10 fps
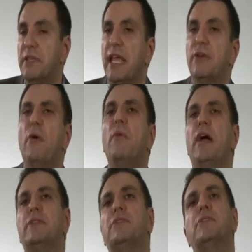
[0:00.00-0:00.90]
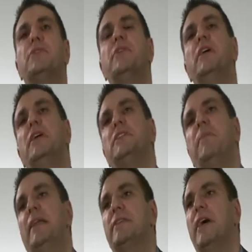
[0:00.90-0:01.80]
They don't want to
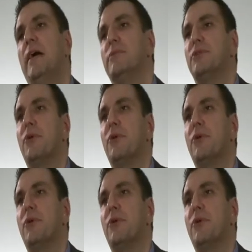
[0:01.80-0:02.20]
spend the time to